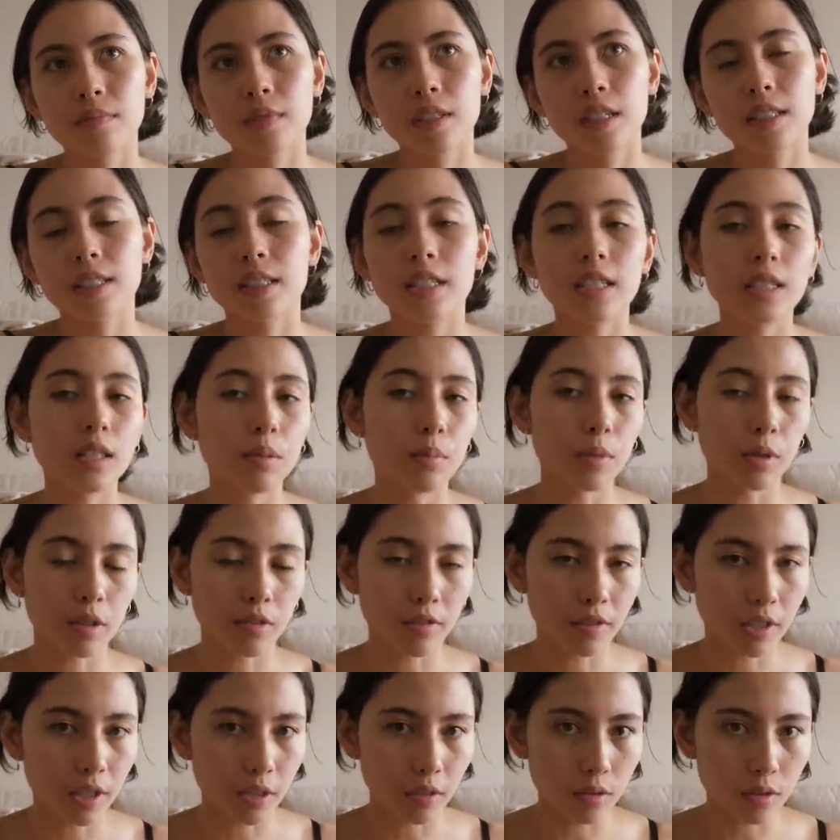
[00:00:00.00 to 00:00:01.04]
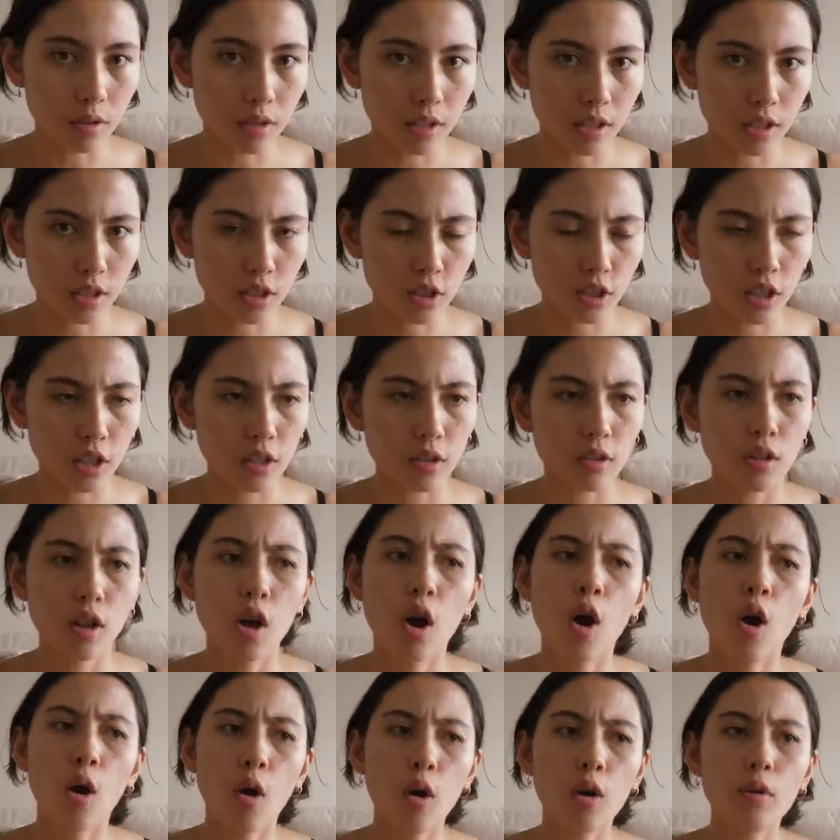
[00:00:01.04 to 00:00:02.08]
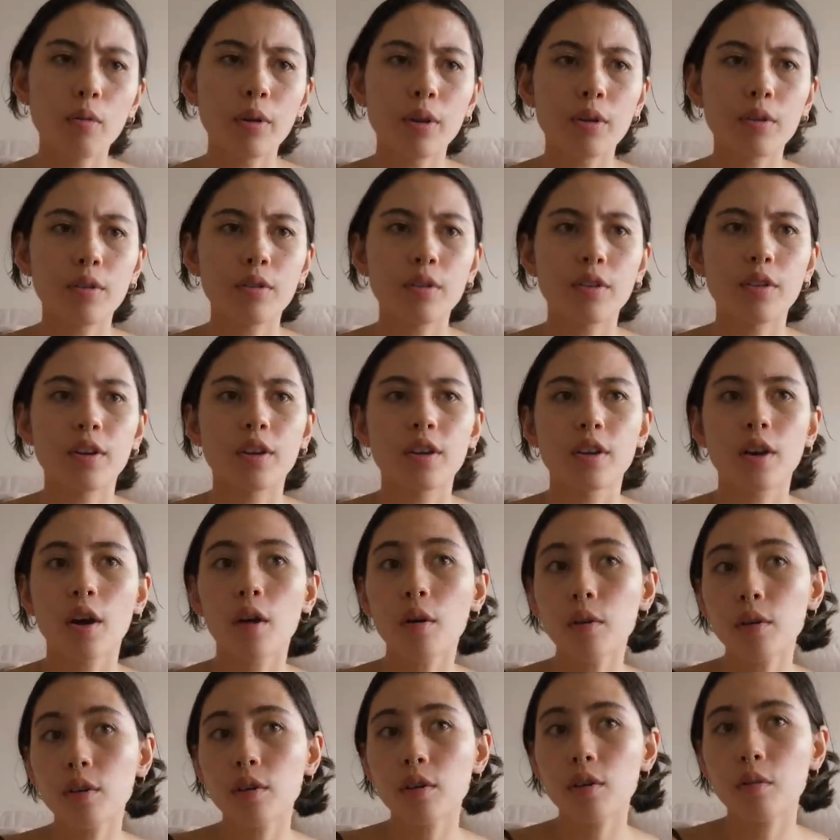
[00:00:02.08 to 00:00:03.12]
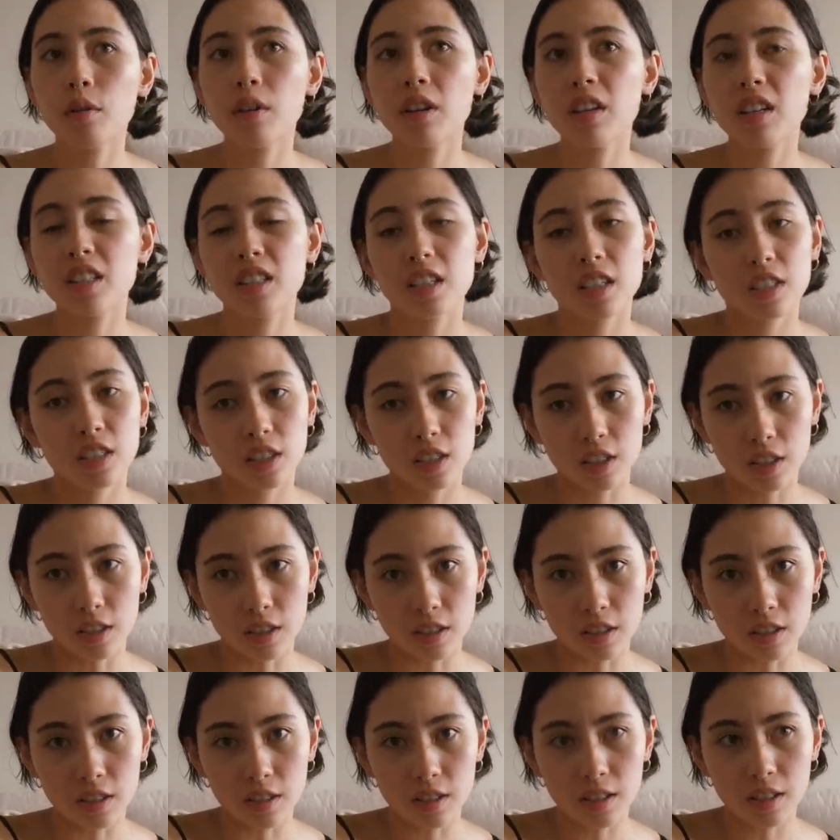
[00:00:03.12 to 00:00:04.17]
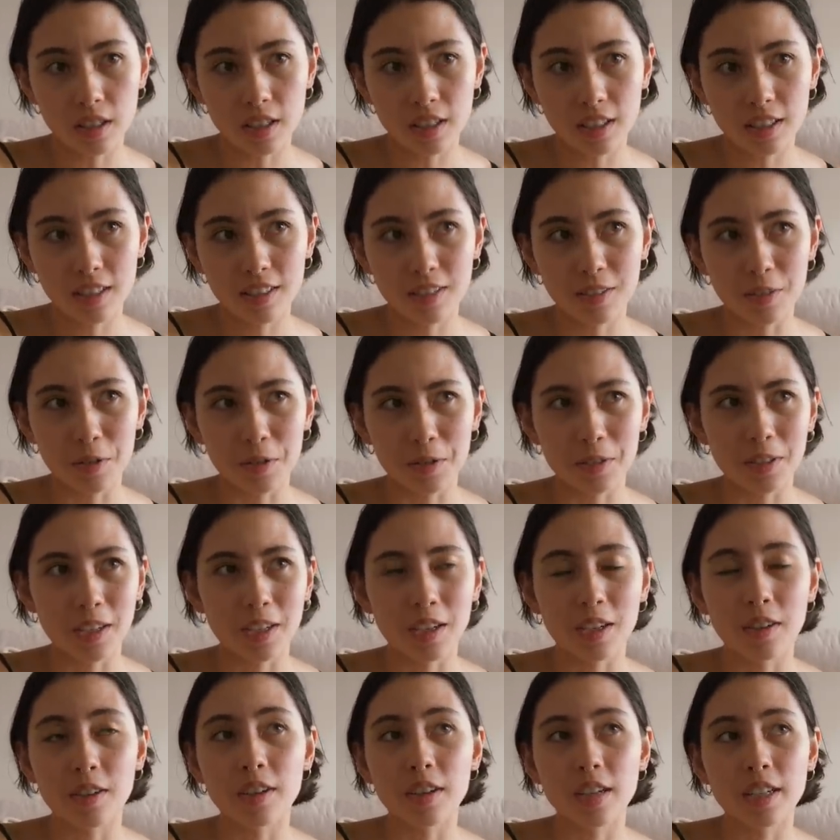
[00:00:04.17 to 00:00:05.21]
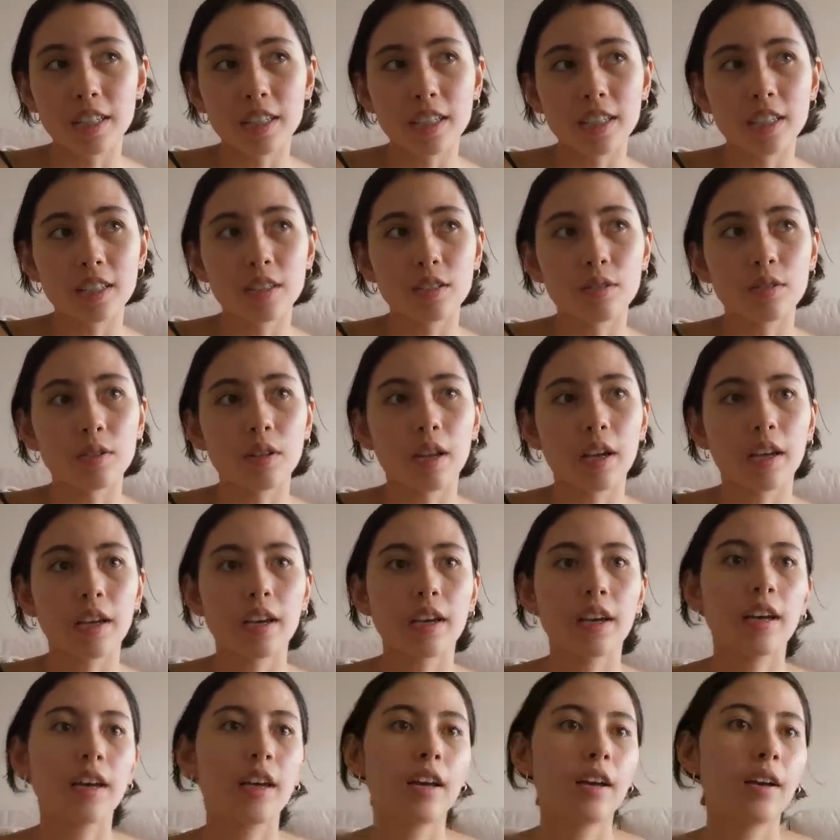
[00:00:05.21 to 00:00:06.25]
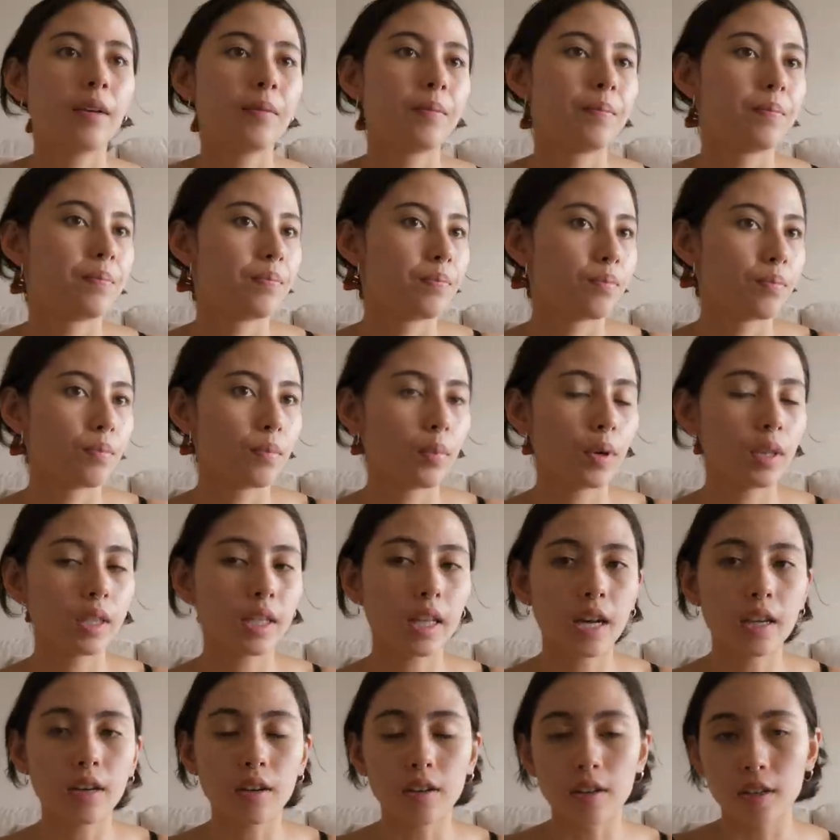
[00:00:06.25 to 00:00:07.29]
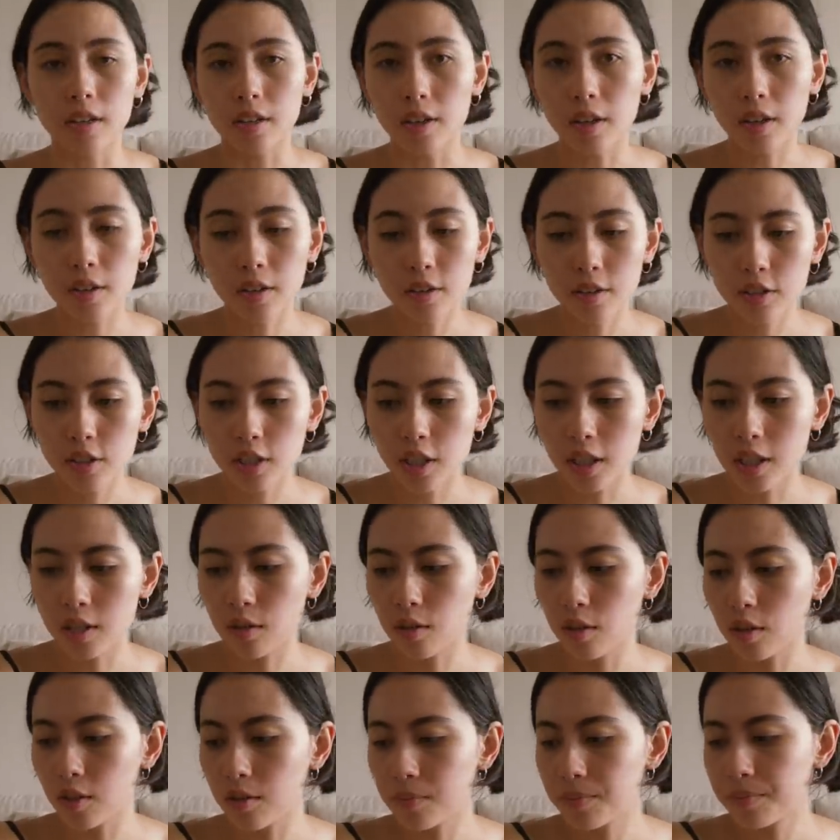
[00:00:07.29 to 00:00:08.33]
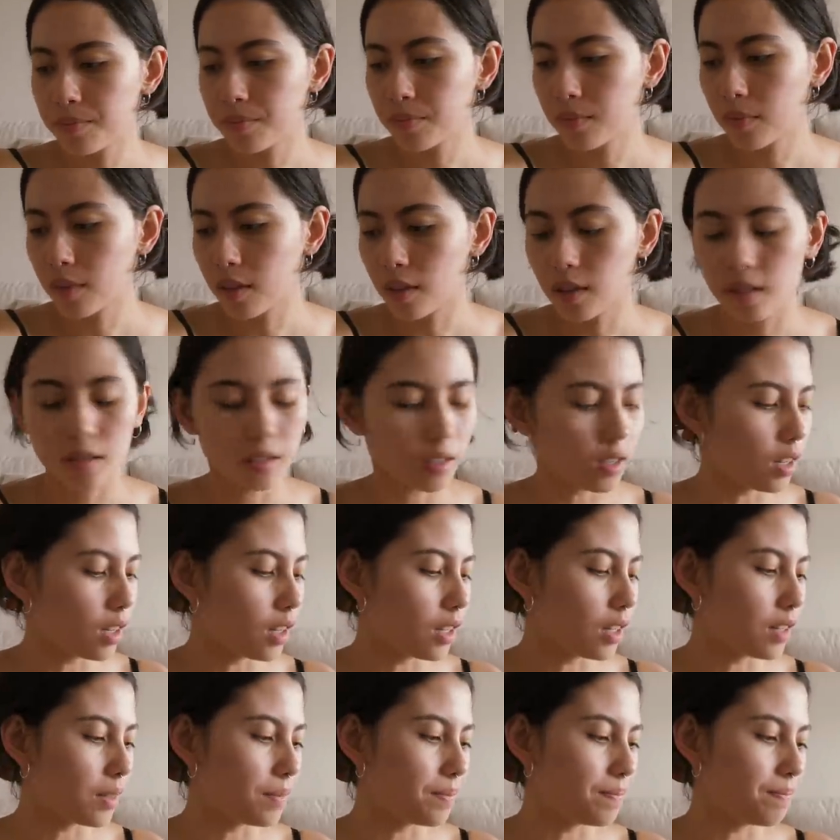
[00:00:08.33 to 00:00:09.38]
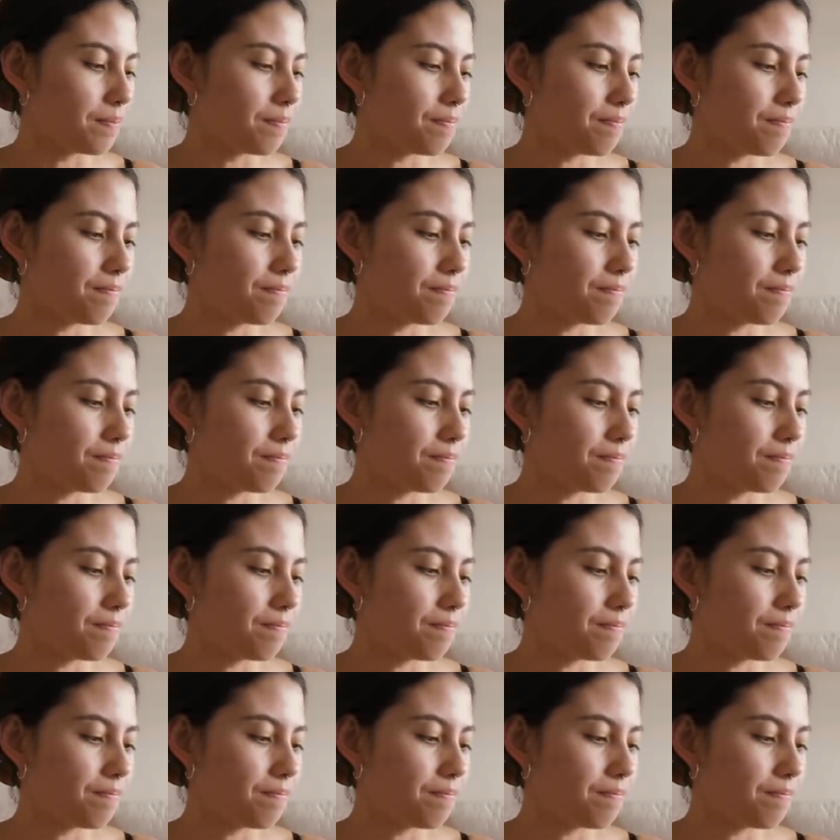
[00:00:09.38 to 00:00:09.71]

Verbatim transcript: seeing the book videos on this channel or whether you think oh you know what it's actually a good thing or like a good idea to like put that on another channel um,